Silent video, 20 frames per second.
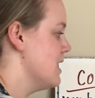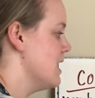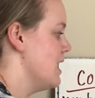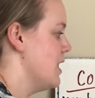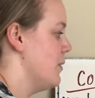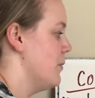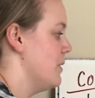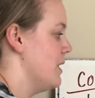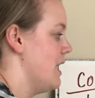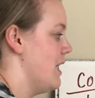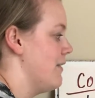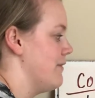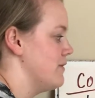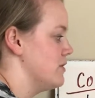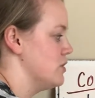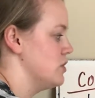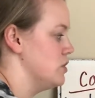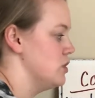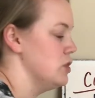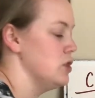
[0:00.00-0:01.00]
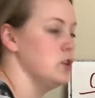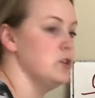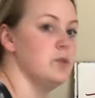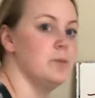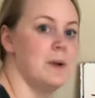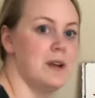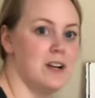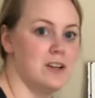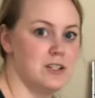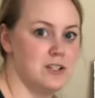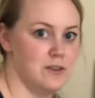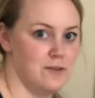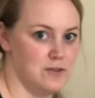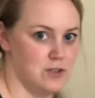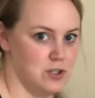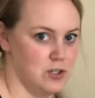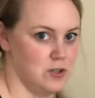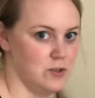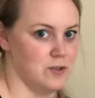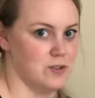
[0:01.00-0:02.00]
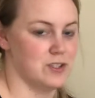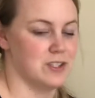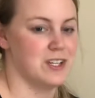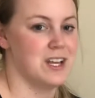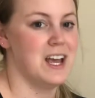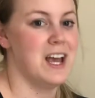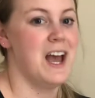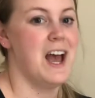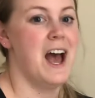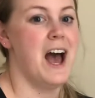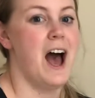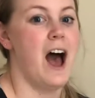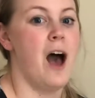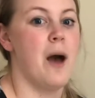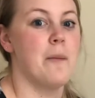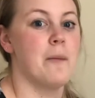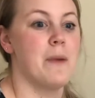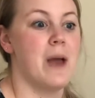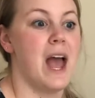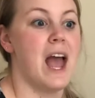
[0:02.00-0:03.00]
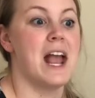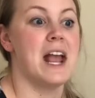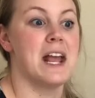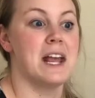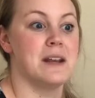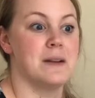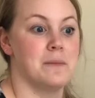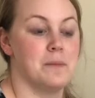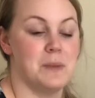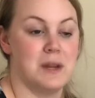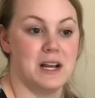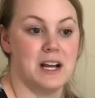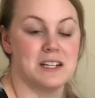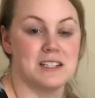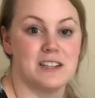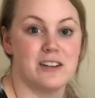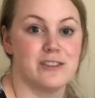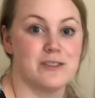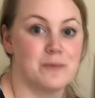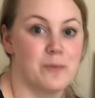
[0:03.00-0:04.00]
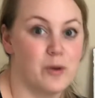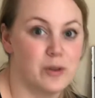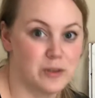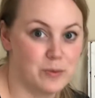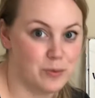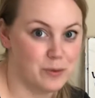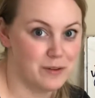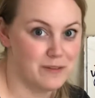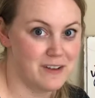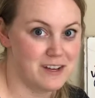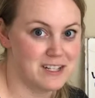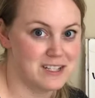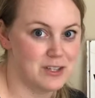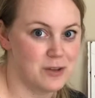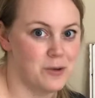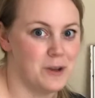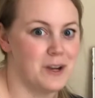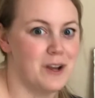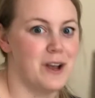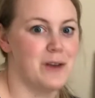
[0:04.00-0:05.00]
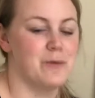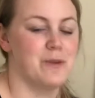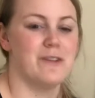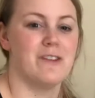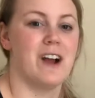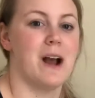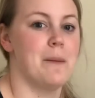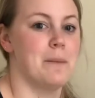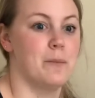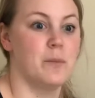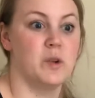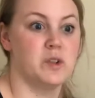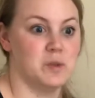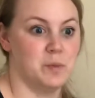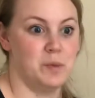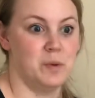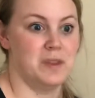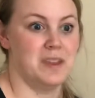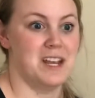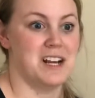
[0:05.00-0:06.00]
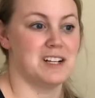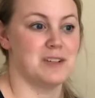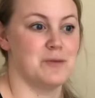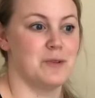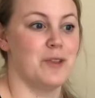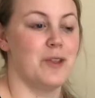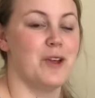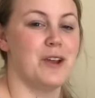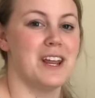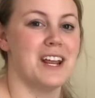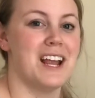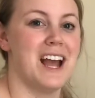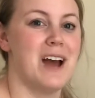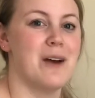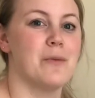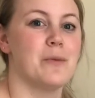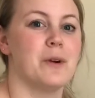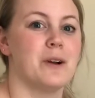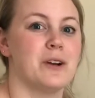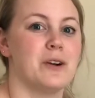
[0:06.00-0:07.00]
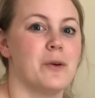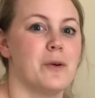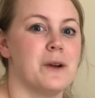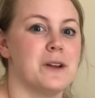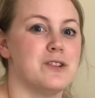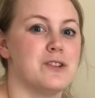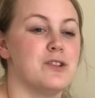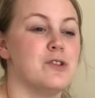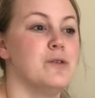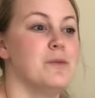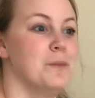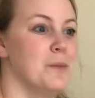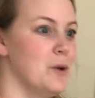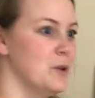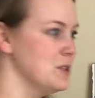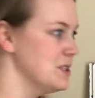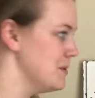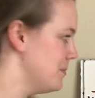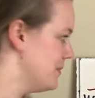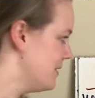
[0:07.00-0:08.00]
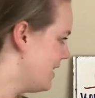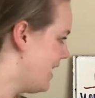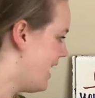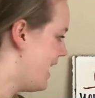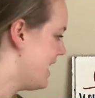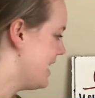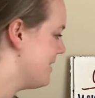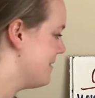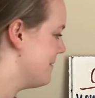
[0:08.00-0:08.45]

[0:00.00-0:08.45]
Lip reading: and we have 2 pairs of shoes. And because there's multiple events going on, we've got multiple things we're looking at, we're going to multiply.